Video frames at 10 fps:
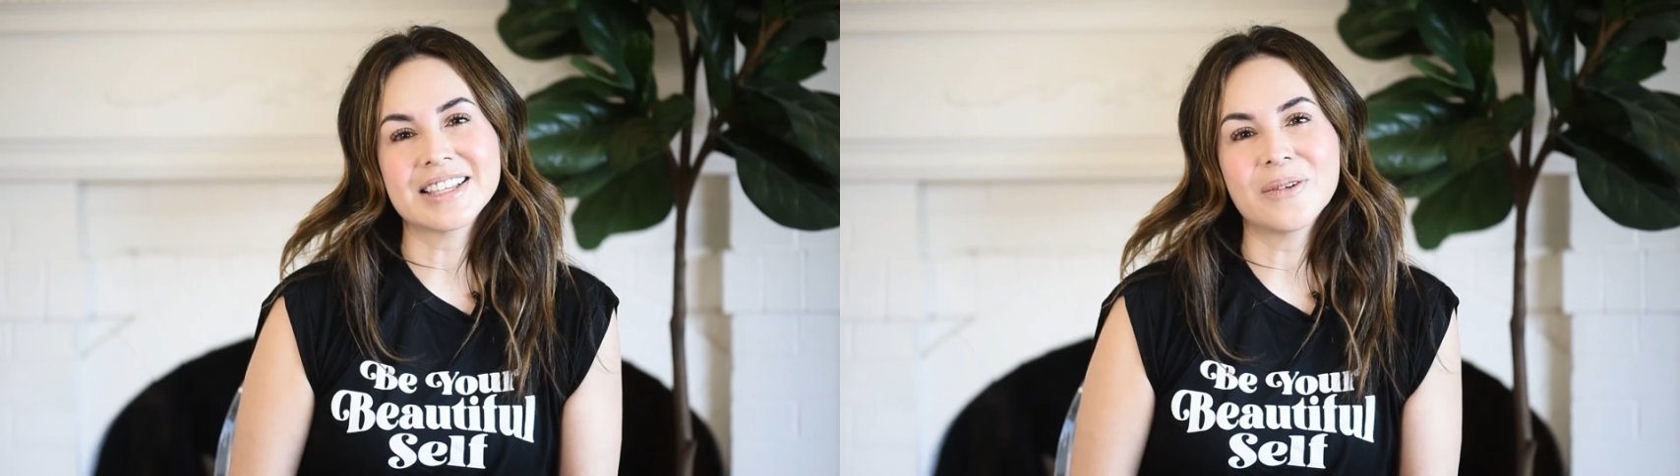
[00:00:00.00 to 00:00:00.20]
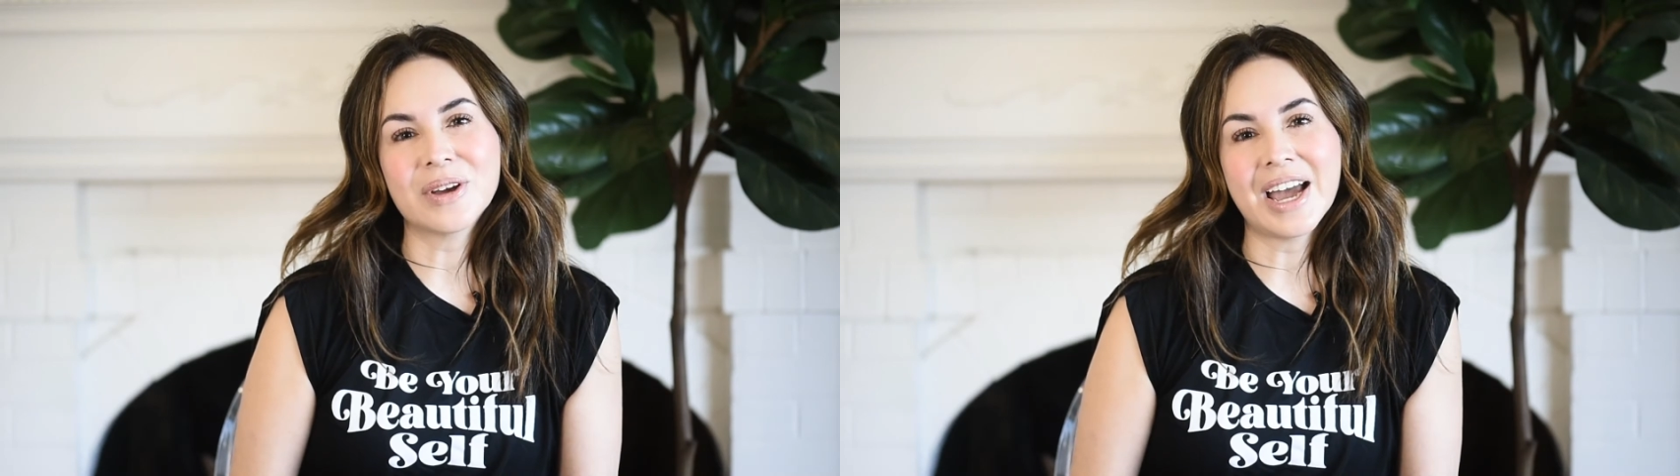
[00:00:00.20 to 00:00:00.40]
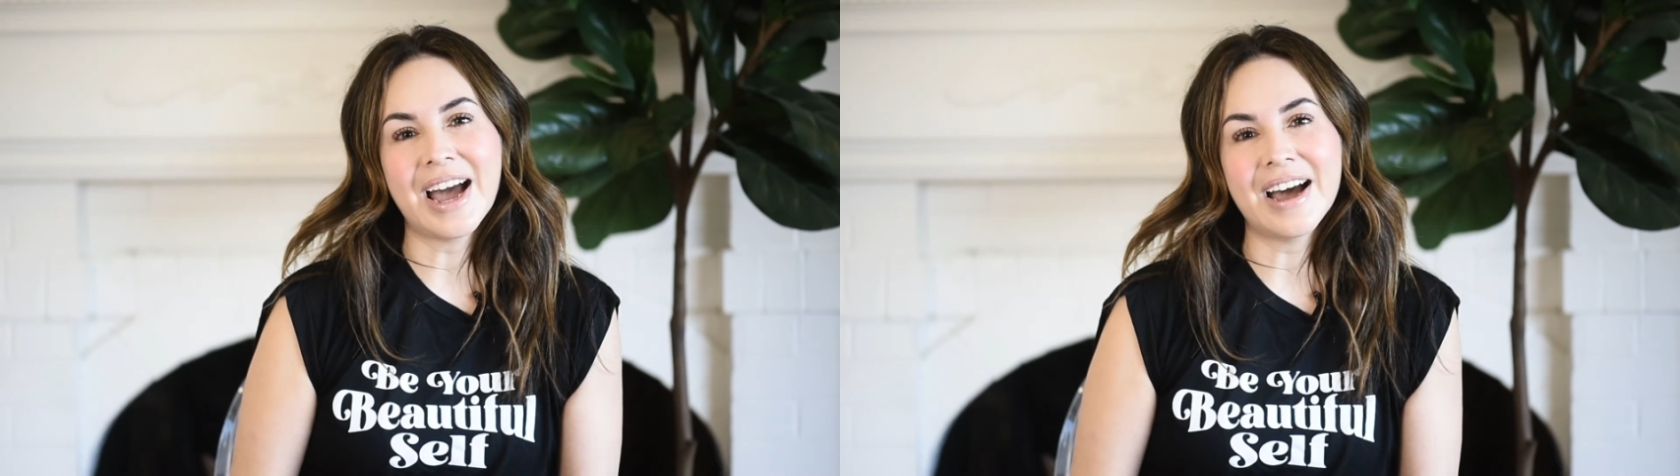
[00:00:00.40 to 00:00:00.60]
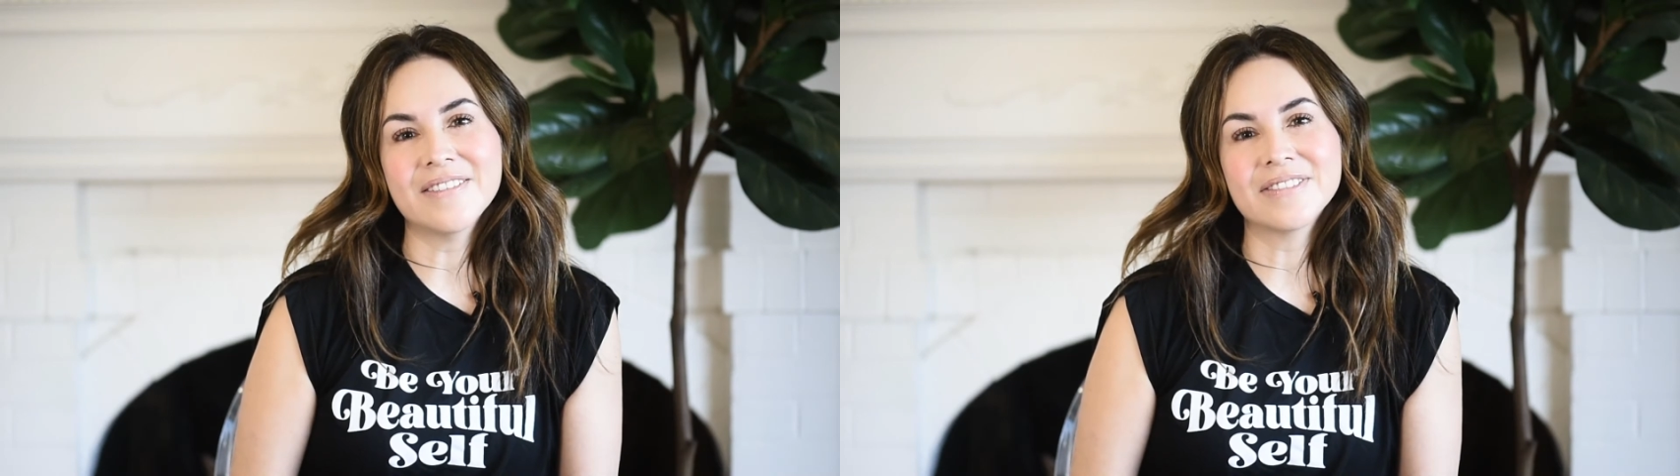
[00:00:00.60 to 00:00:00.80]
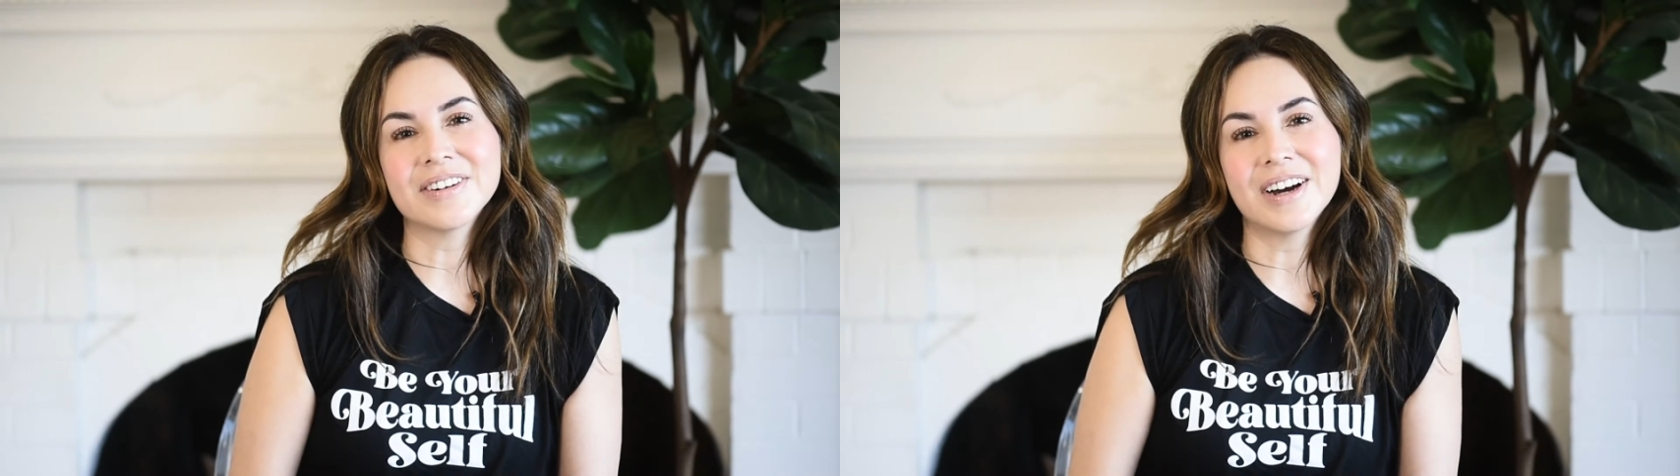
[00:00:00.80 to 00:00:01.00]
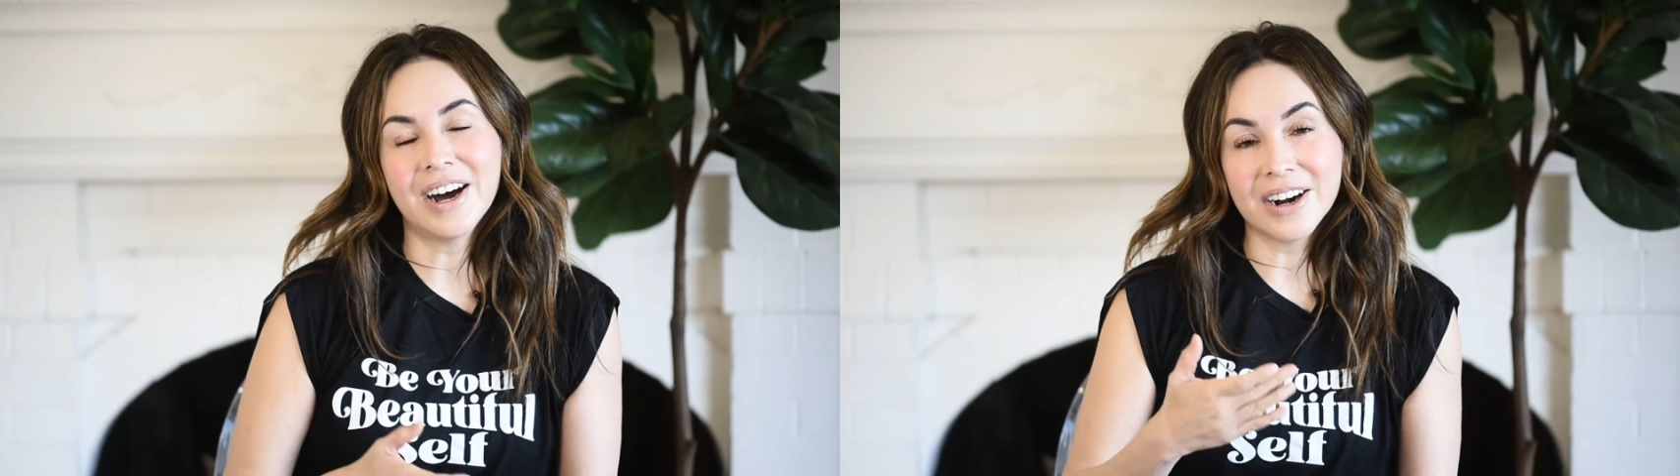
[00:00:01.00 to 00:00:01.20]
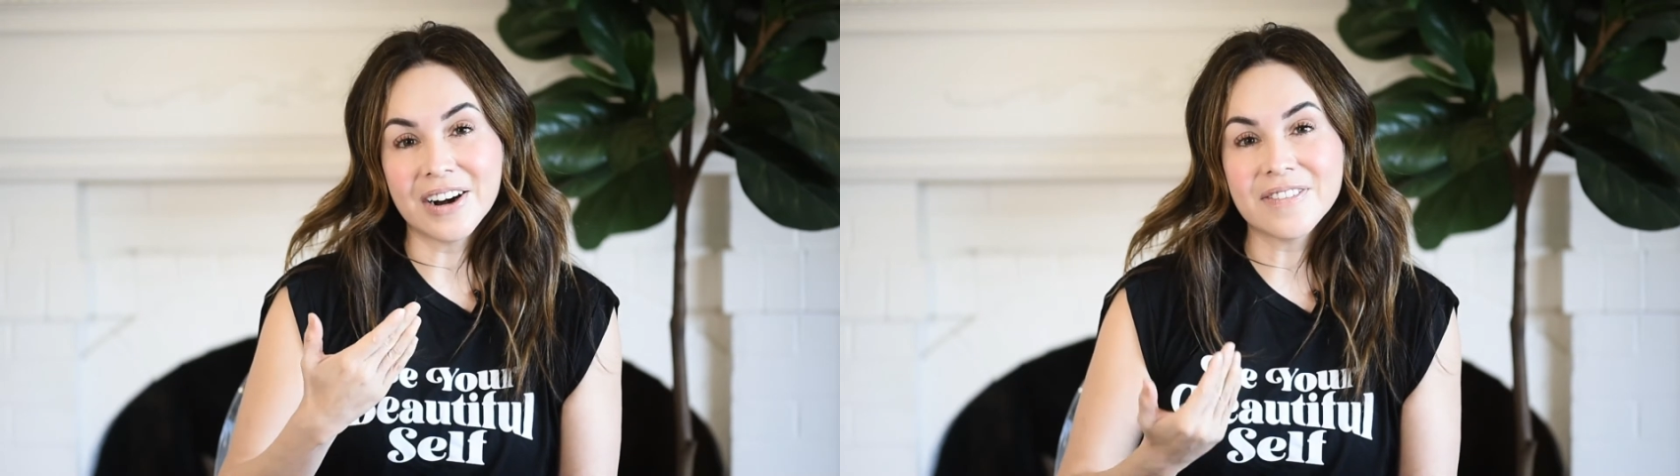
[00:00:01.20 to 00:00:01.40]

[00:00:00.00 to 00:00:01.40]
that we have on our